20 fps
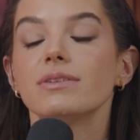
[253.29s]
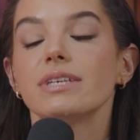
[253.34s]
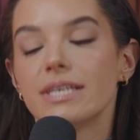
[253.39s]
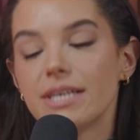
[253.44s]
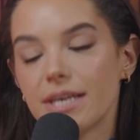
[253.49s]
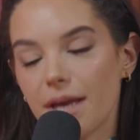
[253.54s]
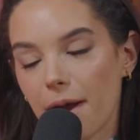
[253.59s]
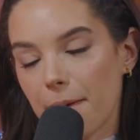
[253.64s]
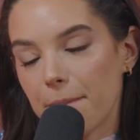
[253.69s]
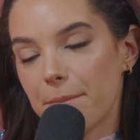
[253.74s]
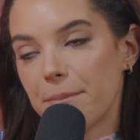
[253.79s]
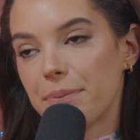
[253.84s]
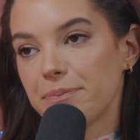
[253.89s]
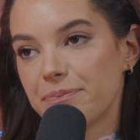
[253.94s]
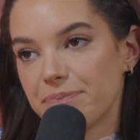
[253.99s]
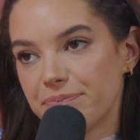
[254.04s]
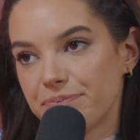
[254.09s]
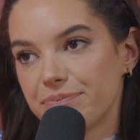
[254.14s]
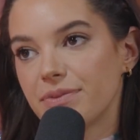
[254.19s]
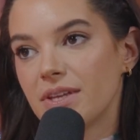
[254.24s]
Yep.
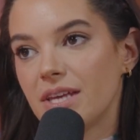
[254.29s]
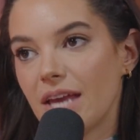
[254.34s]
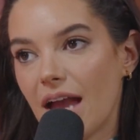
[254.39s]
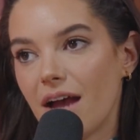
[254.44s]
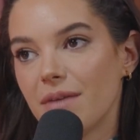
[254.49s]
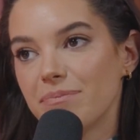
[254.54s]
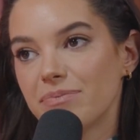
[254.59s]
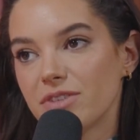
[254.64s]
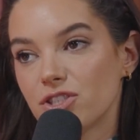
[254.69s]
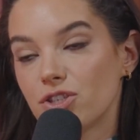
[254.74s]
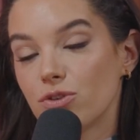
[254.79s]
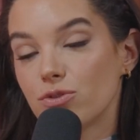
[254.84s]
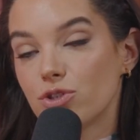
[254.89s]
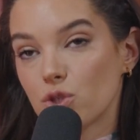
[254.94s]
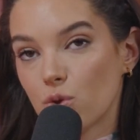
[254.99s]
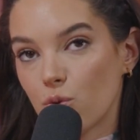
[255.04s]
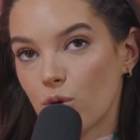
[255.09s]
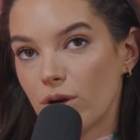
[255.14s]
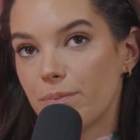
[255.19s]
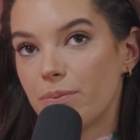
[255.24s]
Yeah. So
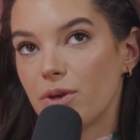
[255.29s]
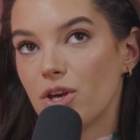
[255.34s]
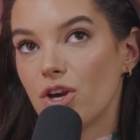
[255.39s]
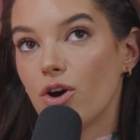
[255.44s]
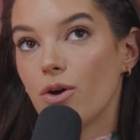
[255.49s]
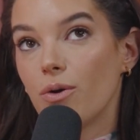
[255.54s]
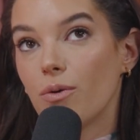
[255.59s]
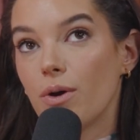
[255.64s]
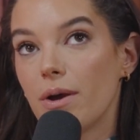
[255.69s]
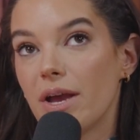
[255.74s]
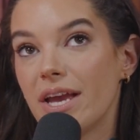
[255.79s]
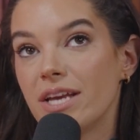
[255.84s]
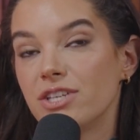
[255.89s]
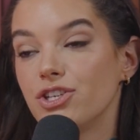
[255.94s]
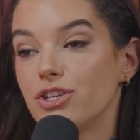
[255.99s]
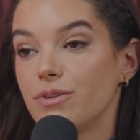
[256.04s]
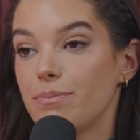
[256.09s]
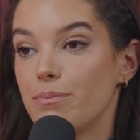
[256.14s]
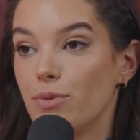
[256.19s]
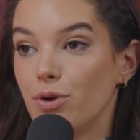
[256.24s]
Scorpio is
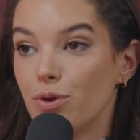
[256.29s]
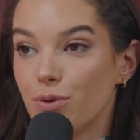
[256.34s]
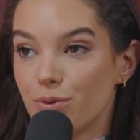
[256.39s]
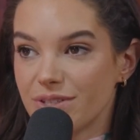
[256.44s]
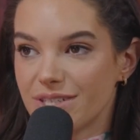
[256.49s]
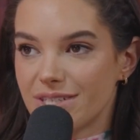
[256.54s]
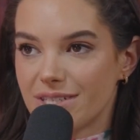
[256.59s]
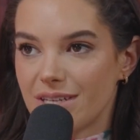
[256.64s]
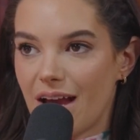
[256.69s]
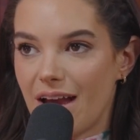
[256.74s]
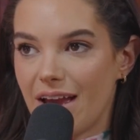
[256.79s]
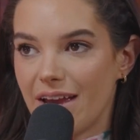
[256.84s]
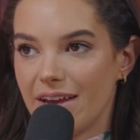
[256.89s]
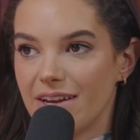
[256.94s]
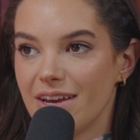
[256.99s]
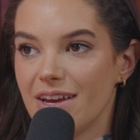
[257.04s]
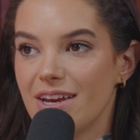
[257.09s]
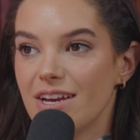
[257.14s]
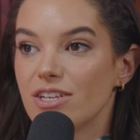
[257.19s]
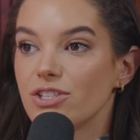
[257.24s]
your moon sign.
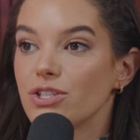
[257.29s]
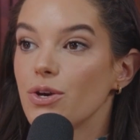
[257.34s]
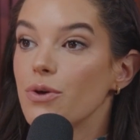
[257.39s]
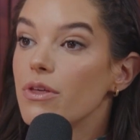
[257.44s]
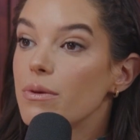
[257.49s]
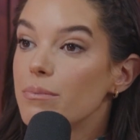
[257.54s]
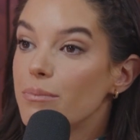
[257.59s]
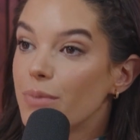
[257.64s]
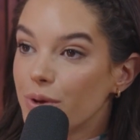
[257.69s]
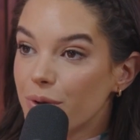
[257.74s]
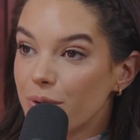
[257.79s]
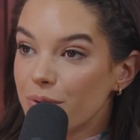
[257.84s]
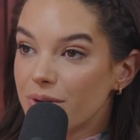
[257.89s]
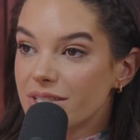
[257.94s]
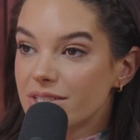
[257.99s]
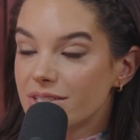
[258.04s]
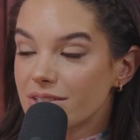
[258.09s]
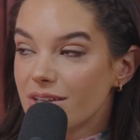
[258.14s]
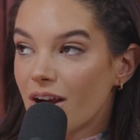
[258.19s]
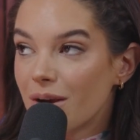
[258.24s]
So the moon
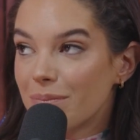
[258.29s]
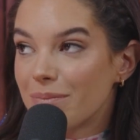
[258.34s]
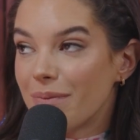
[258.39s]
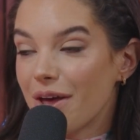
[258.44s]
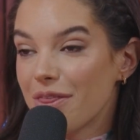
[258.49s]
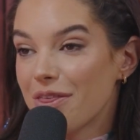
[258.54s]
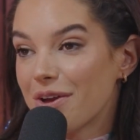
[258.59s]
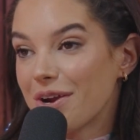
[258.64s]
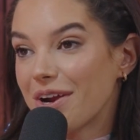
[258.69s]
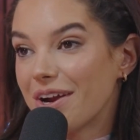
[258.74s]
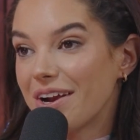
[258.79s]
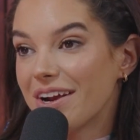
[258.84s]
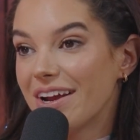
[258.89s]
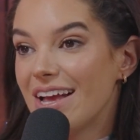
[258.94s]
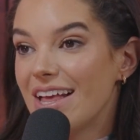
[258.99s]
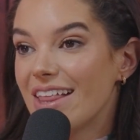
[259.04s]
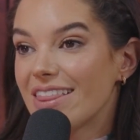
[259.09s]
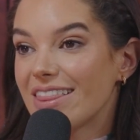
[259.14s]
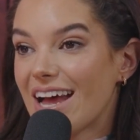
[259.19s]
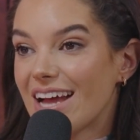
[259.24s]
is our mother.
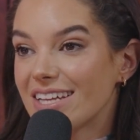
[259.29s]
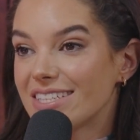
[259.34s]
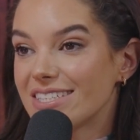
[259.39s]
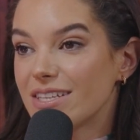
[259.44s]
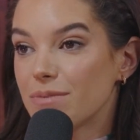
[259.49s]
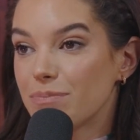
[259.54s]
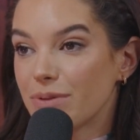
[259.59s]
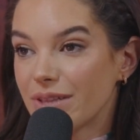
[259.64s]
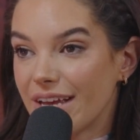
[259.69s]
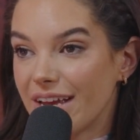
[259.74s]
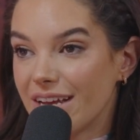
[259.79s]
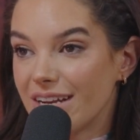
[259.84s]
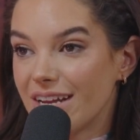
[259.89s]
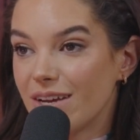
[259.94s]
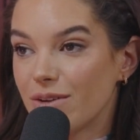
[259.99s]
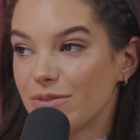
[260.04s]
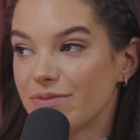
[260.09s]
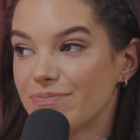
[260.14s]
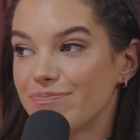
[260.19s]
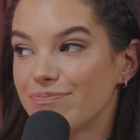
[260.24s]
That's the
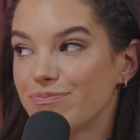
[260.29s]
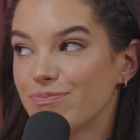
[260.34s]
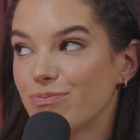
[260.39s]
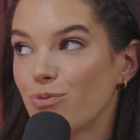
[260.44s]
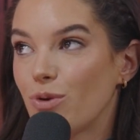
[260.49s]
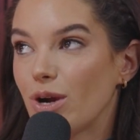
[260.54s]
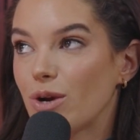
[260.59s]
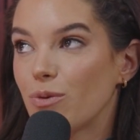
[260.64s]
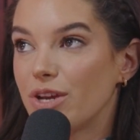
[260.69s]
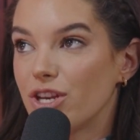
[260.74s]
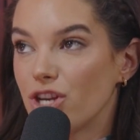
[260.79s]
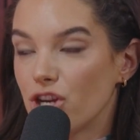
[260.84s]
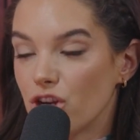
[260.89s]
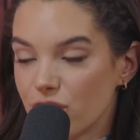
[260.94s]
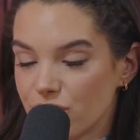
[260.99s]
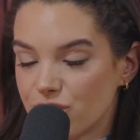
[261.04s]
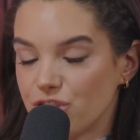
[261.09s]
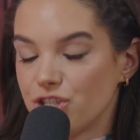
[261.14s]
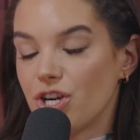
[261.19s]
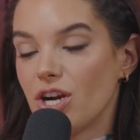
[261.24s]
planet where we
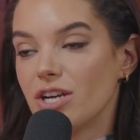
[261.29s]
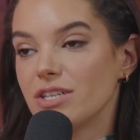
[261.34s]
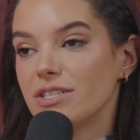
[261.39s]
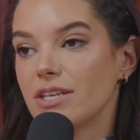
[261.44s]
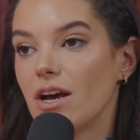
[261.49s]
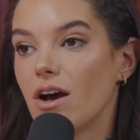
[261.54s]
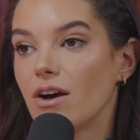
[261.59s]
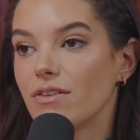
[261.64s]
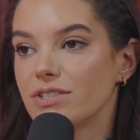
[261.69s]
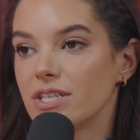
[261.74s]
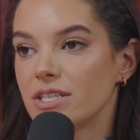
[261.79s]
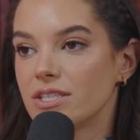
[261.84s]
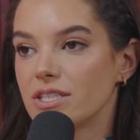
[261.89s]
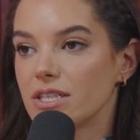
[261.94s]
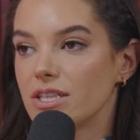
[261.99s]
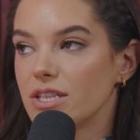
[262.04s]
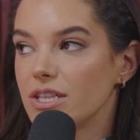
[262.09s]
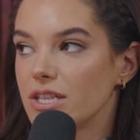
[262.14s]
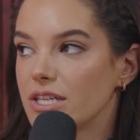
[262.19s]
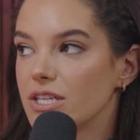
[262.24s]
nurture ourselves. It's
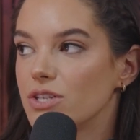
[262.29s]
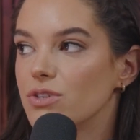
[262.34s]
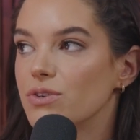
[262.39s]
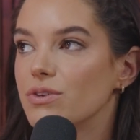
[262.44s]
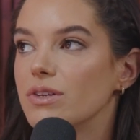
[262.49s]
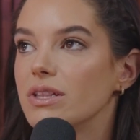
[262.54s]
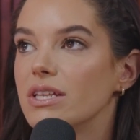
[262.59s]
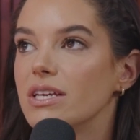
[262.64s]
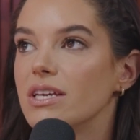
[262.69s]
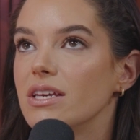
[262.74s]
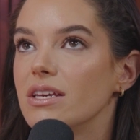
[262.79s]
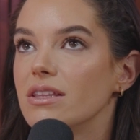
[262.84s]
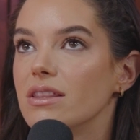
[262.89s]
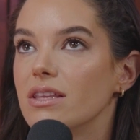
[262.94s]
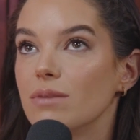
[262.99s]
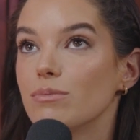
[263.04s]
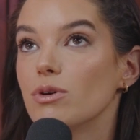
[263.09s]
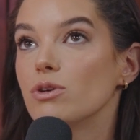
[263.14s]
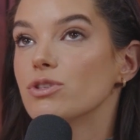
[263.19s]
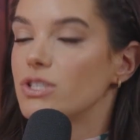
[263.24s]
literally
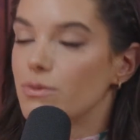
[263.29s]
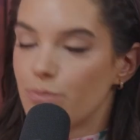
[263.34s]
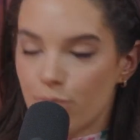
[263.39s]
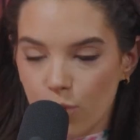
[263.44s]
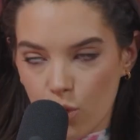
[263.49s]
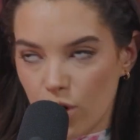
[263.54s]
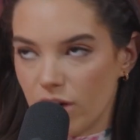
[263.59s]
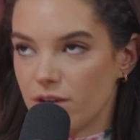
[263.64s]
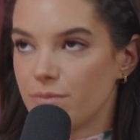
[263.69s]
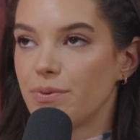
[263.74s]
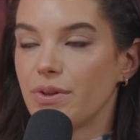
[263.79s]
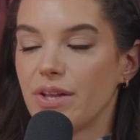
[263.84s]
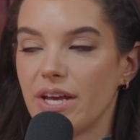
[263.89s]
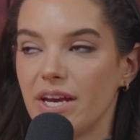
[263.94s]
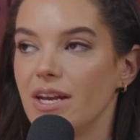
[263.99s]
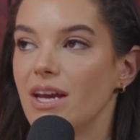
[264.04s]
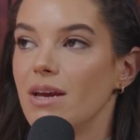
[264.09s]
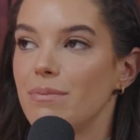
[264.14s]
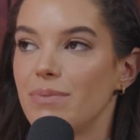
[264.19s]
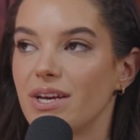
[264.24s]
the most important
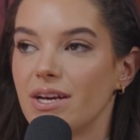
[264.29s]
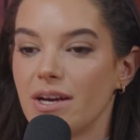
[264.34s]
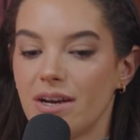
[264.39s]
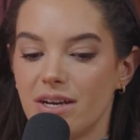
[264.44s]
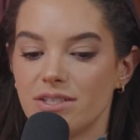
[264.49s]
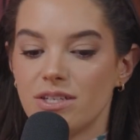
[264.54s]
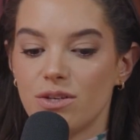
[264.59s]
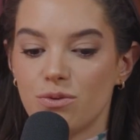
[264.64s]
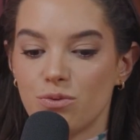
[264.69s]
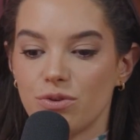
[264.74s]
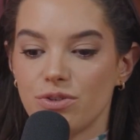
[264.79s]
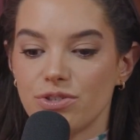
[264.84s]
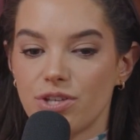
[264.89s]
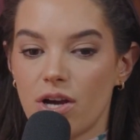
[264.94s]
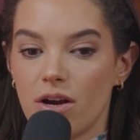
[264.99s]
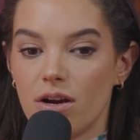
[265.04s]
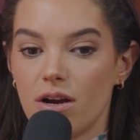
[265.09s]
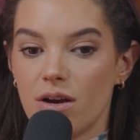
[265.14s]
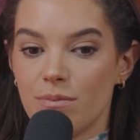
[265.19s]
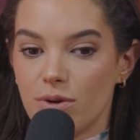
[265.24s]
planet because it rules
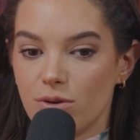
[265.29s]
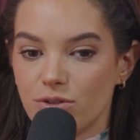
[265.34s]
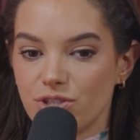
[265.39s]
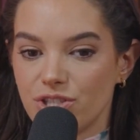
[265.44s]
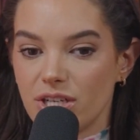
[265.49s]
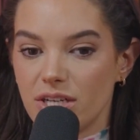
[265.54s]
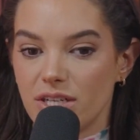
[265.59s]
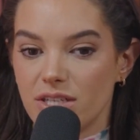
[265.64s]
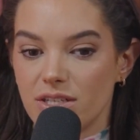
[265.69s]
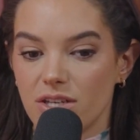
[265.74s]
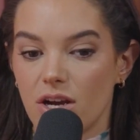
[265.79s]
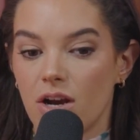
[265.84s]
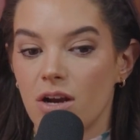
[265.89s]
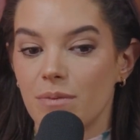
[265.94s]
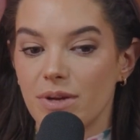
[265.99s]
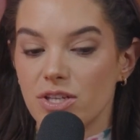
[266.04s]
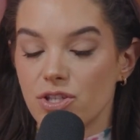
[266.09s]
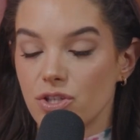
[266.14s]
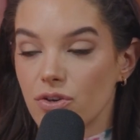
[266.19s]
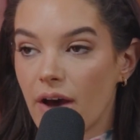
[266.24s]
our emotions, our
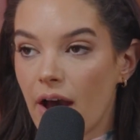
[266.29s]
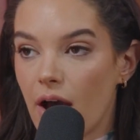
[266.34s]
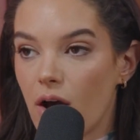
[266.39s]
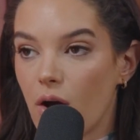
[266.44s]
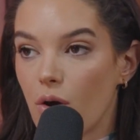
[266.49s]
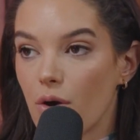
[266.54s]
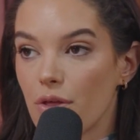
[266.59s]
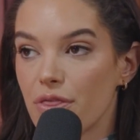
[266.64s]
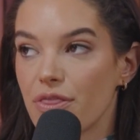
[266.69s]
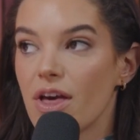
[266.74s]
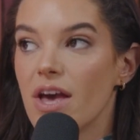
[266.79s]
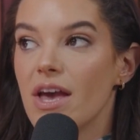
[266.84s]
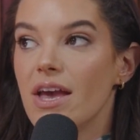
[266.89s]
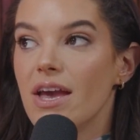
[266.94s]
mental health.